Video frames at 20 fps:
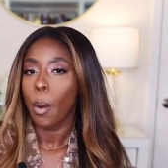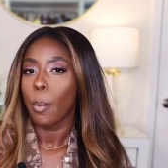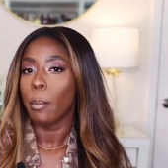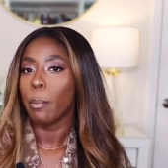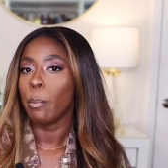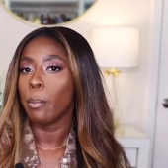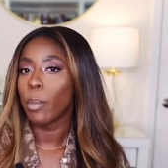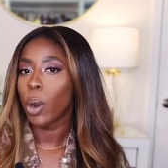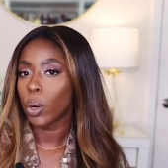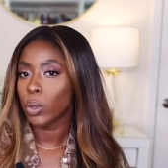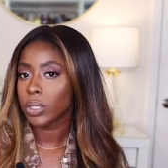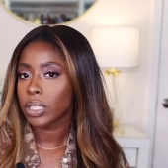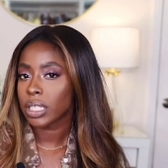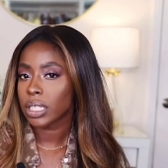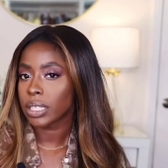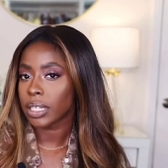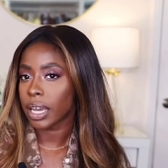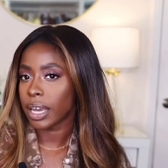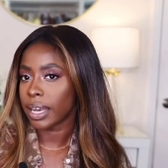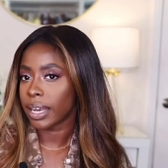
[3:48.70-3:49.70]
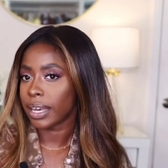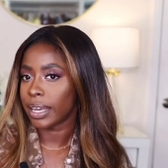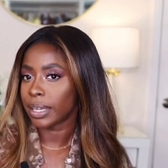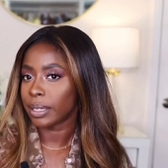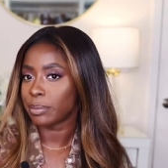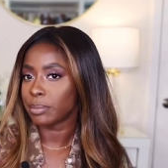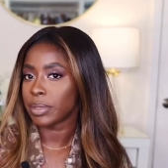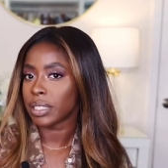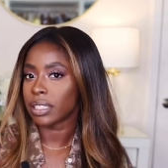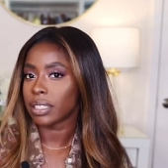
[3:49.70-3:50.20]
Most
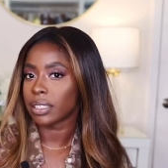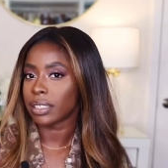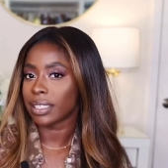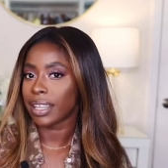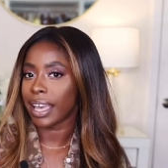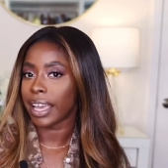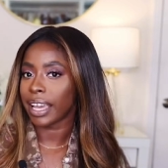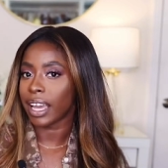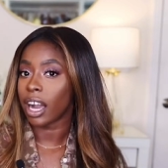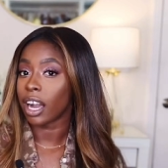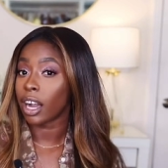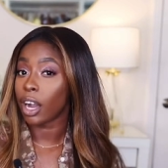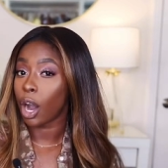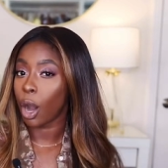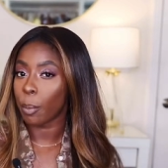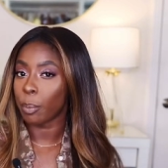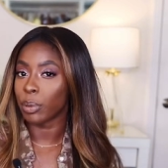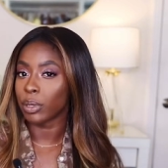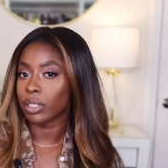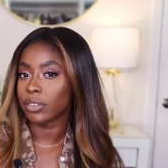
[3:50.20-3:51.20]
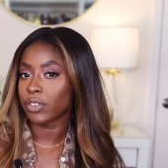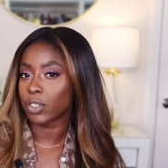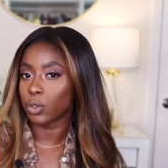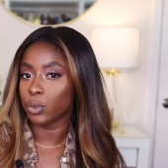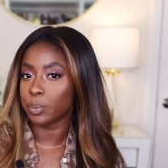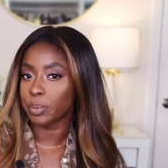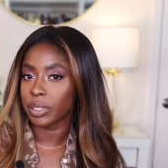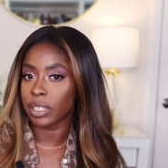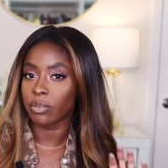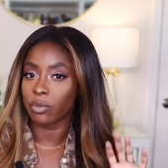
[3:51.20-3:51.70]
times, like a couple of
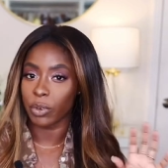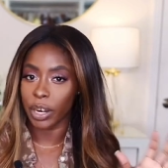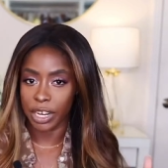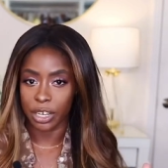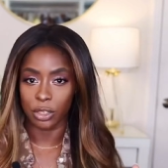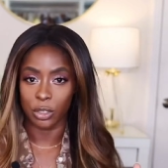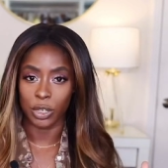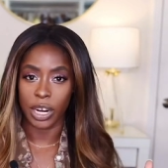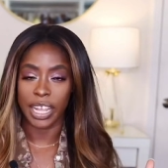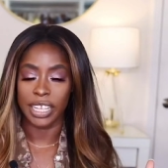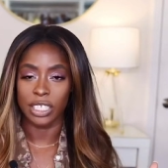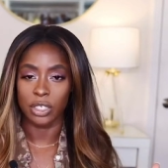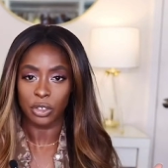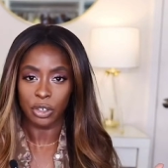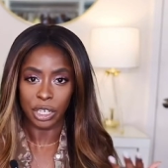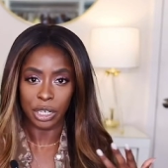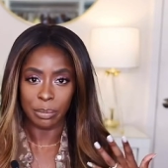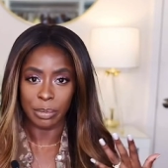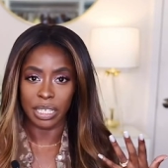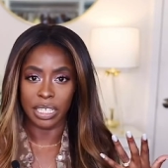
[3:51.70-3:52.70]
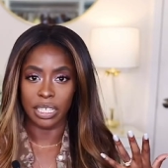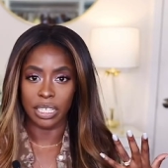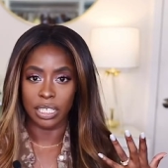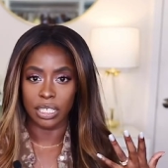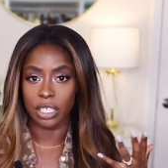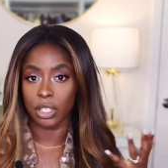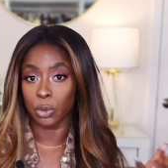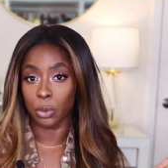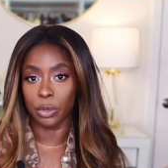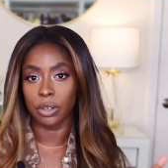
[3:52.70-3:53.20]
scoops of regular ice cream
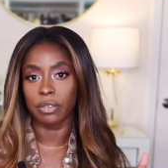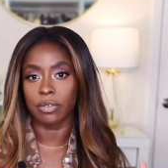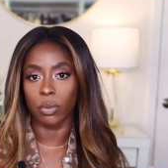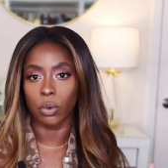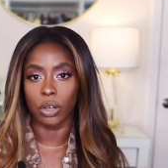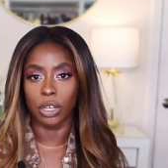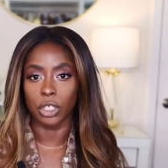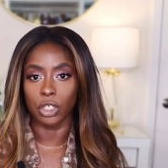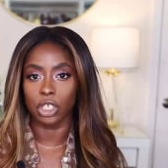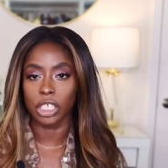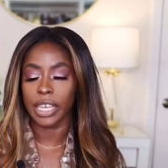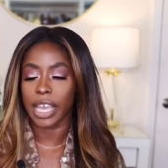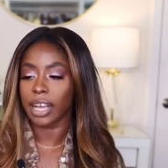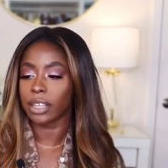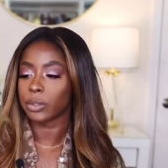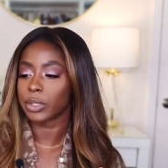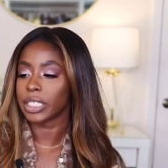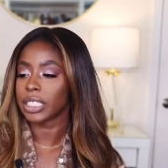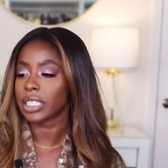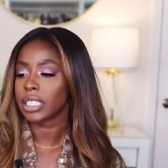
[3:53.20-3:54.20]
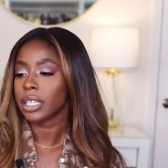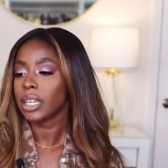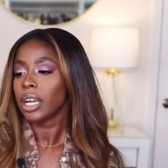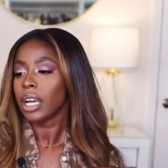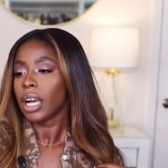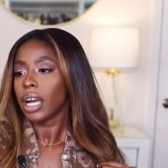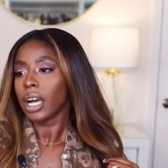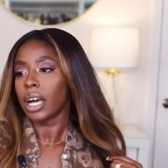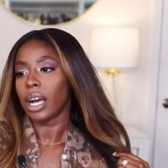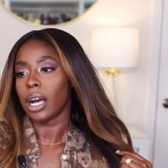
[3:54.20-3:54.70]
is 300 to 400 calories.
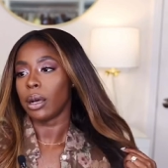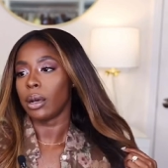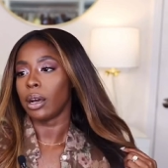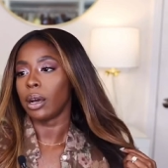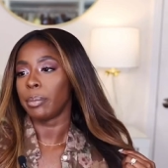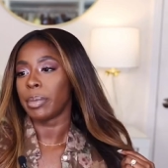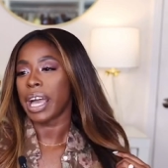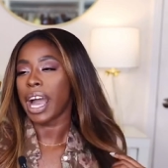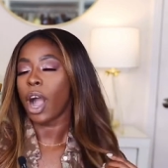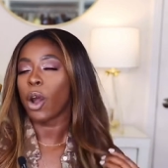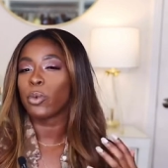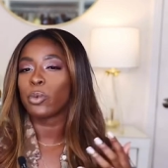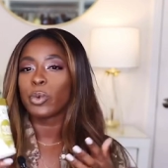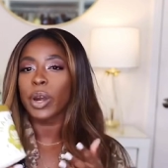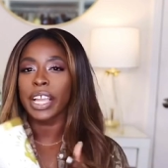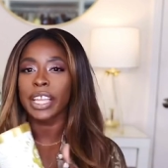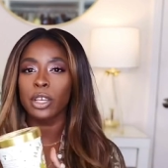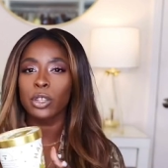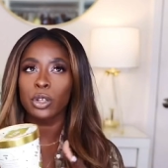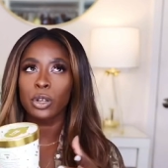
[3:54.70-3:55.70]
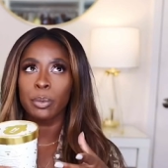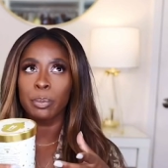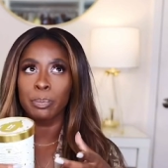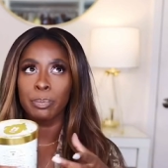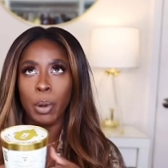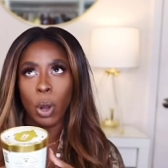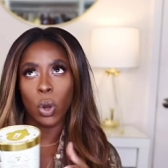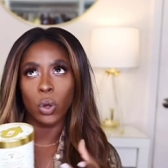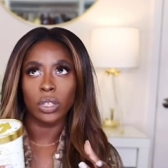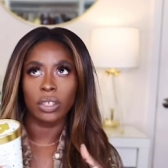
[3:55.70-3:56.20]
A regular
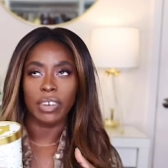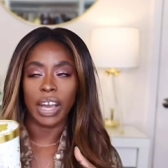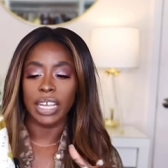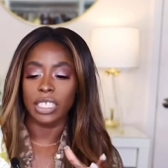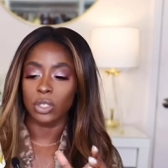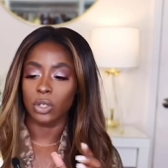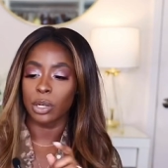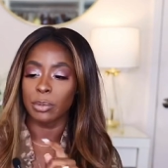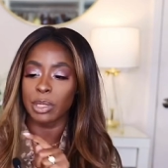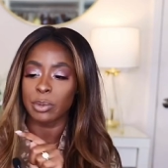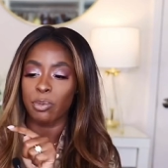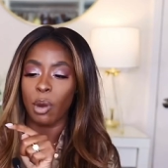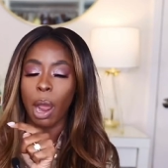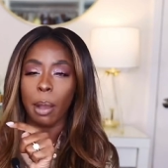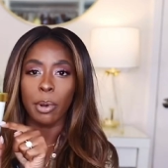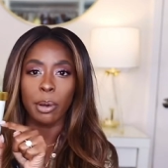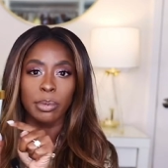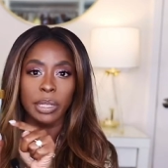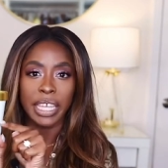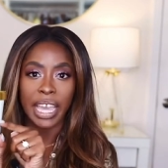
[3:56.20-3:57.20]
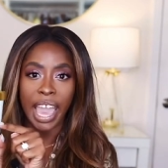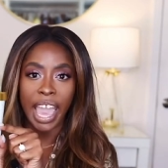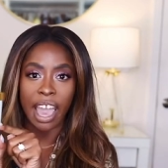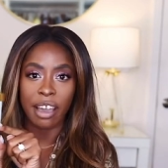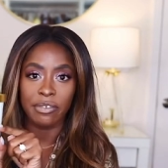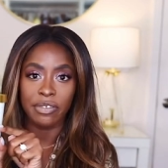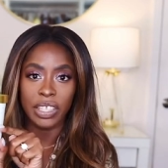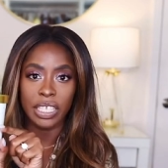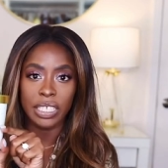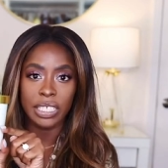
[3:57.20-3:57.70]
bowl of ice cream is probably
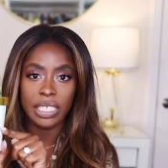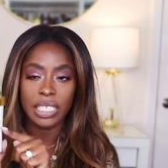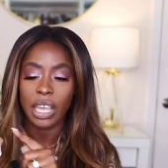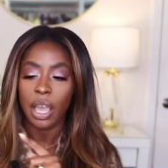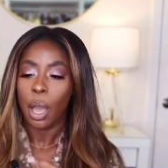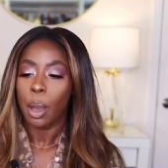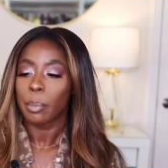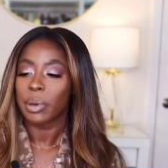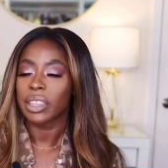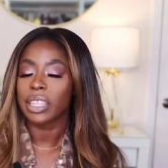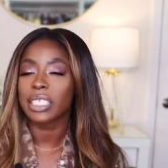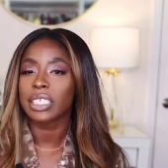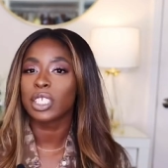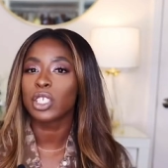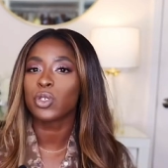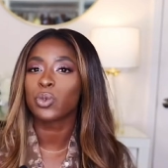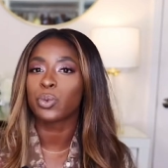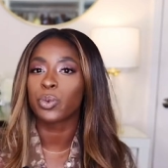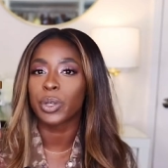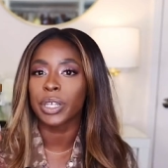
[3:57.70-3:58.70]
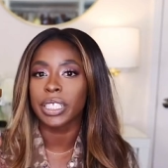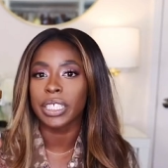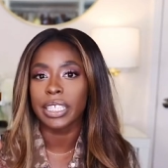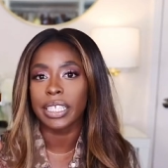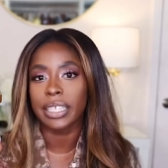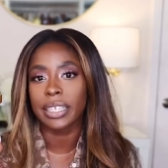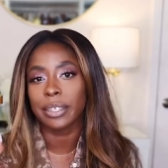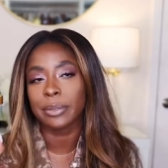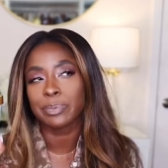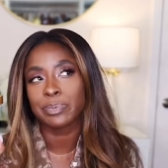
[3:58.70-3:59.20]
half this, but this is
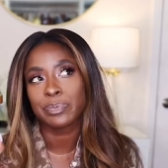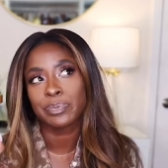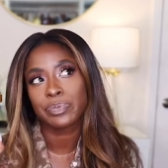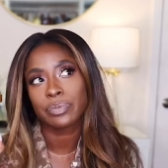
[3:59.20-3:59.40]
really